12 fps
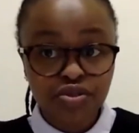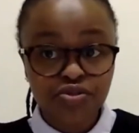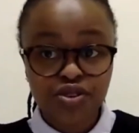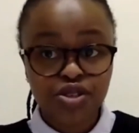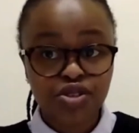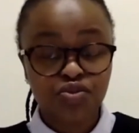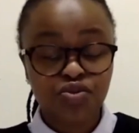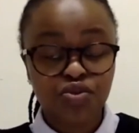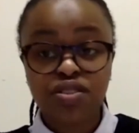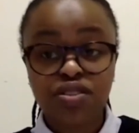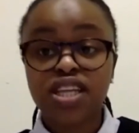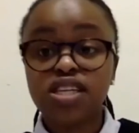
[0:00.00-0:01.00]
They need to
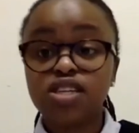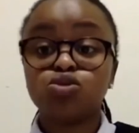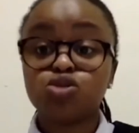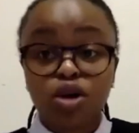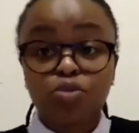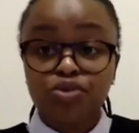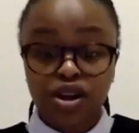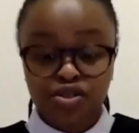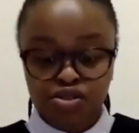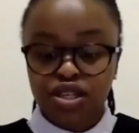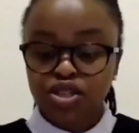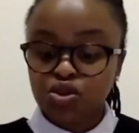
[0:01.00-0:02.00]
stop recruiting children
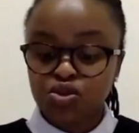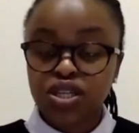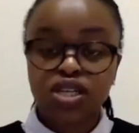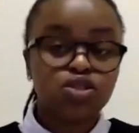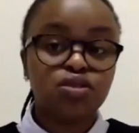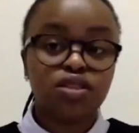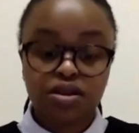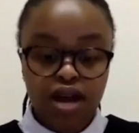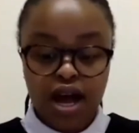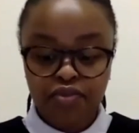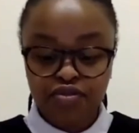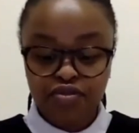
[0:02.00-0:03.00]
into their
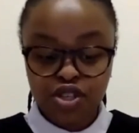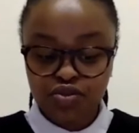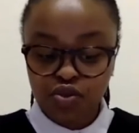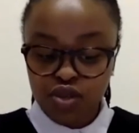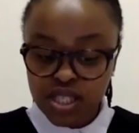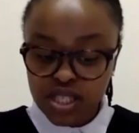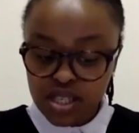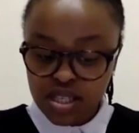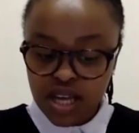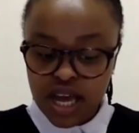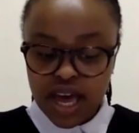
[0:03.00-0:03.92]
official forces.